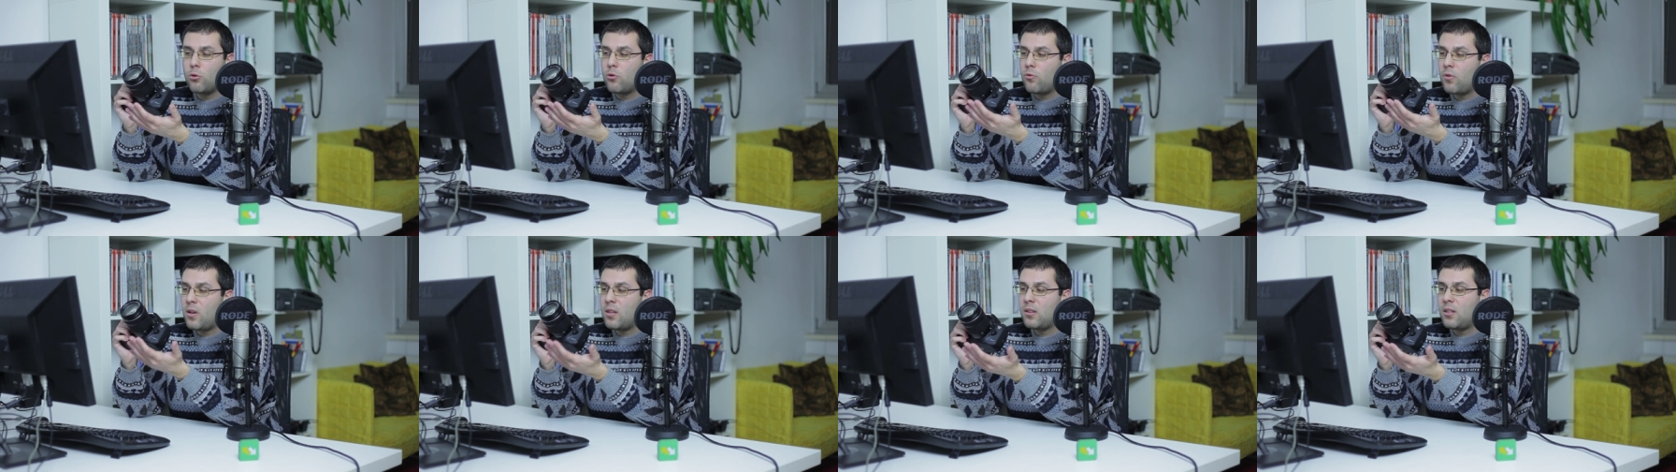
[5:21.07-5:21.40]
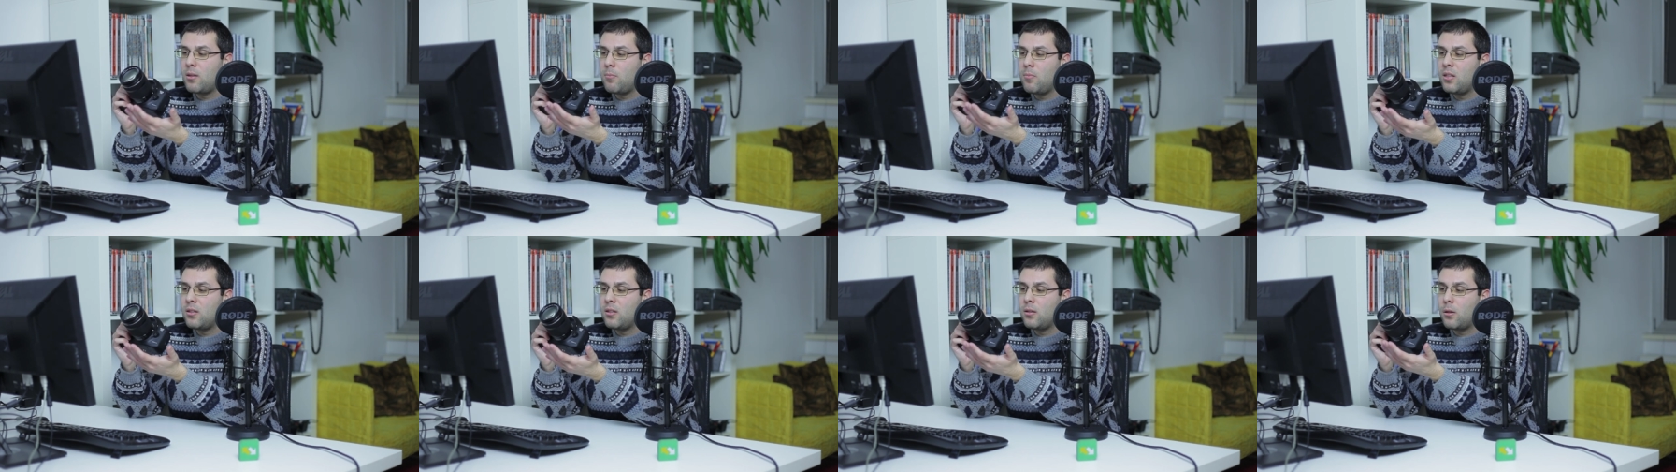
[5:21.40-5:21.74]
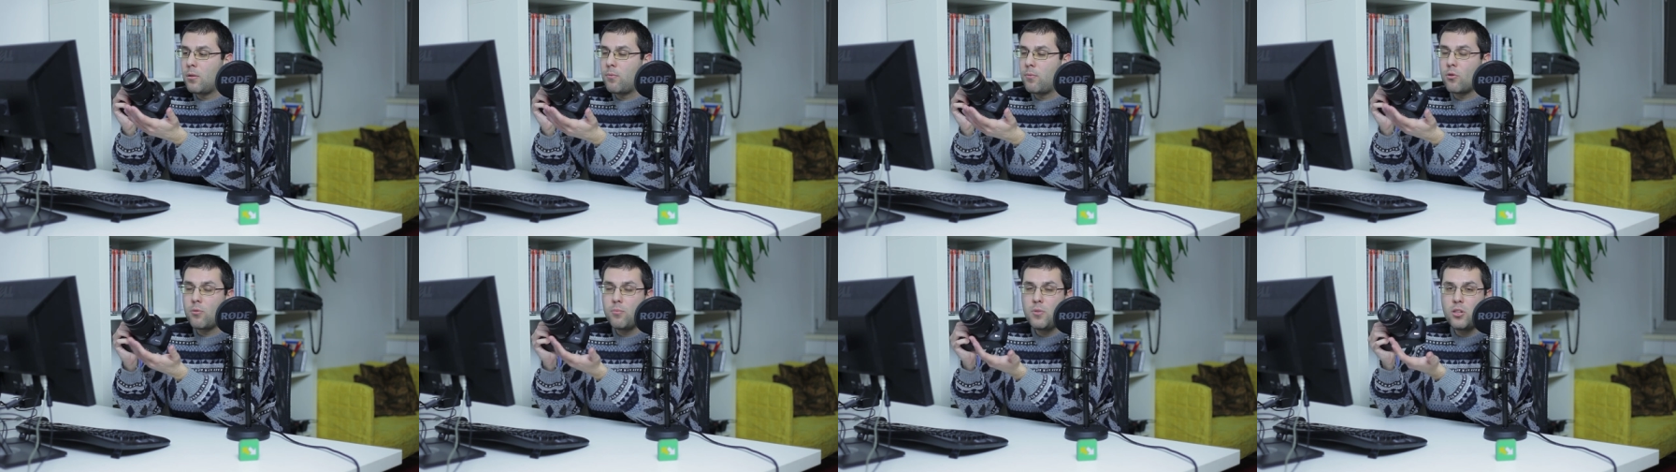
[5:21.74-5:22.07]
twenty
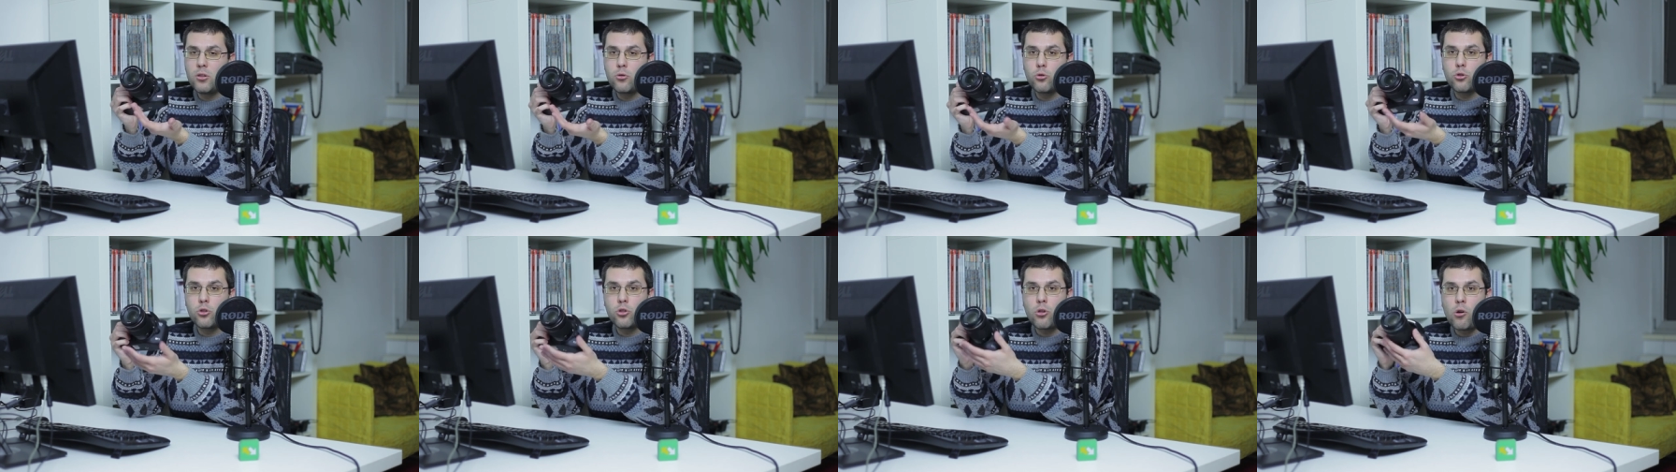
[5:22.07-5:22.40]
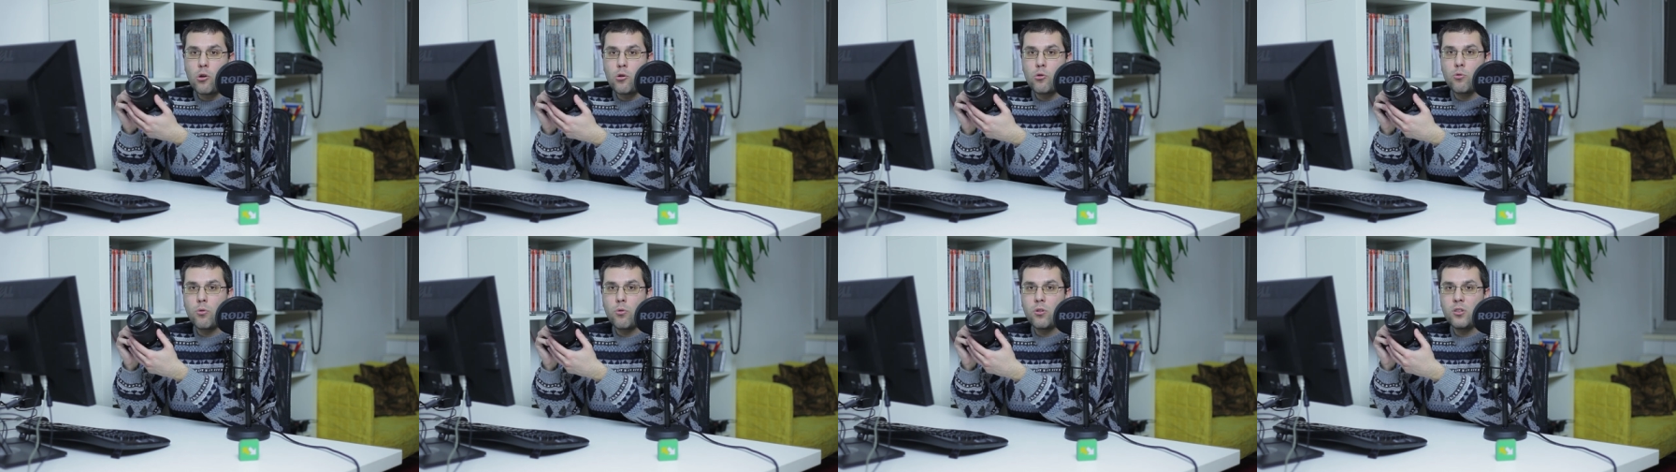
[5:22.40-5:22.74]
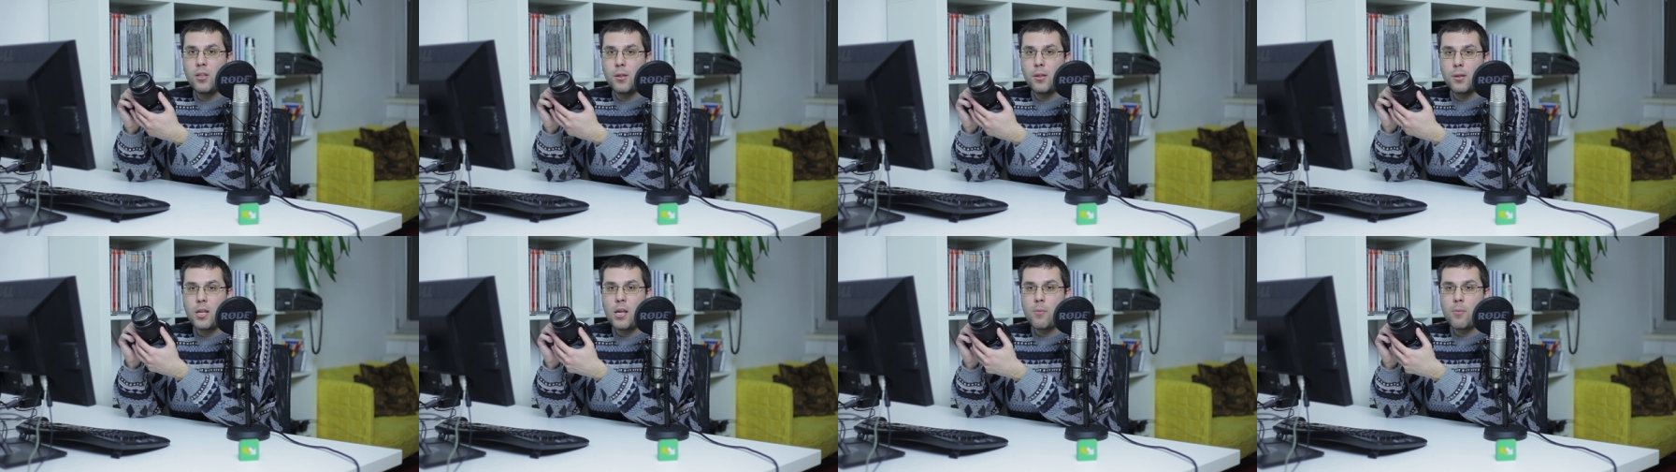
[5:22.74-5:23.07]
minutes for me to show you what
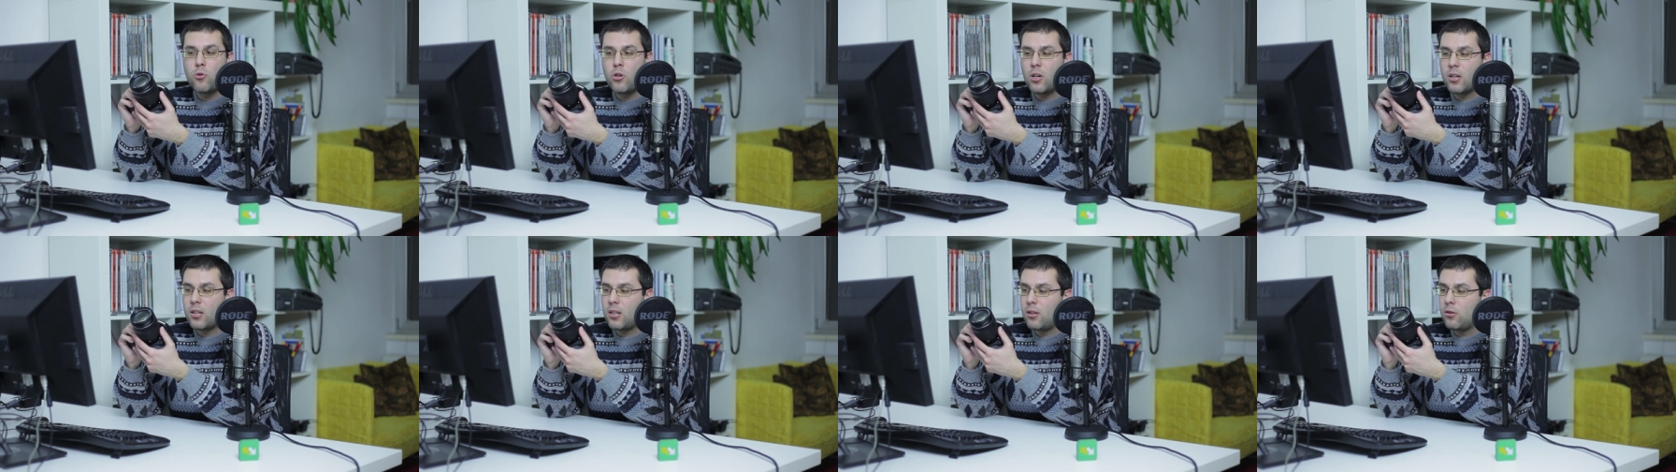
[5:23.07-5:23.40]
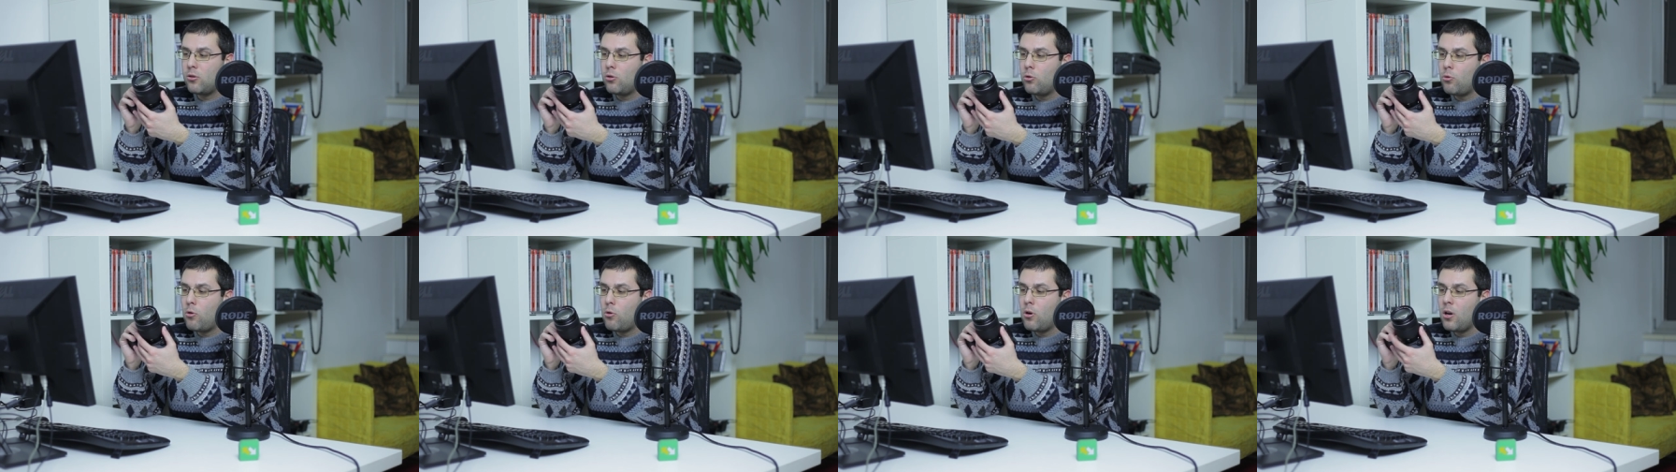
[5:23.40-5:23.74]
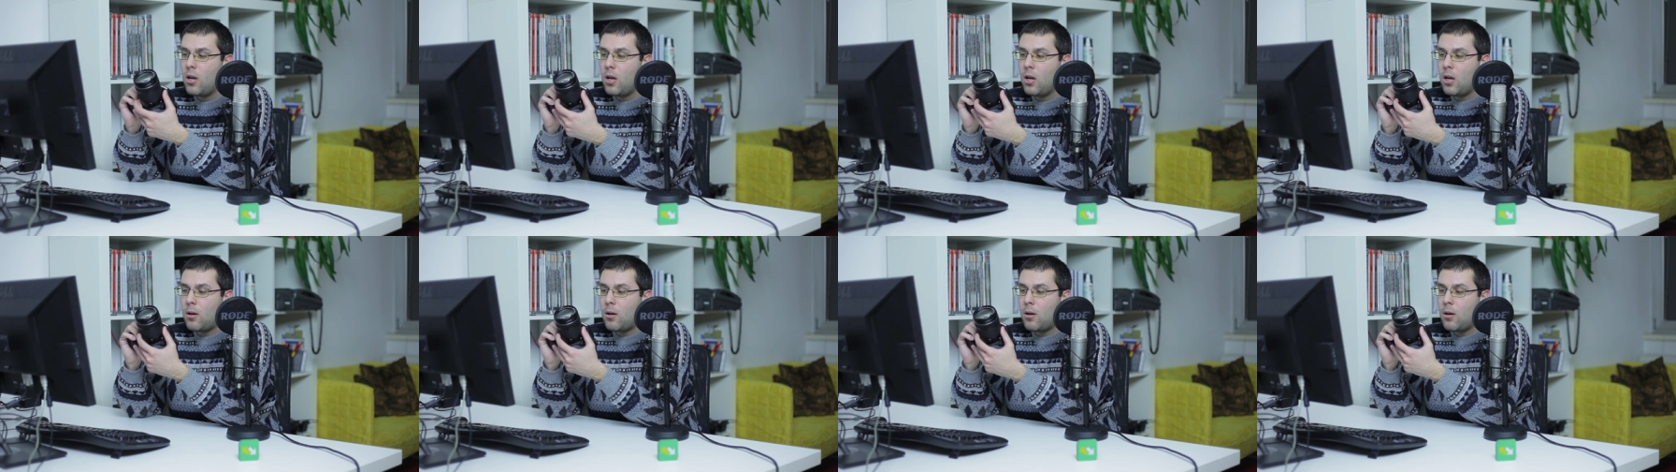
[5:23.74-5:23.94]
this camera can do,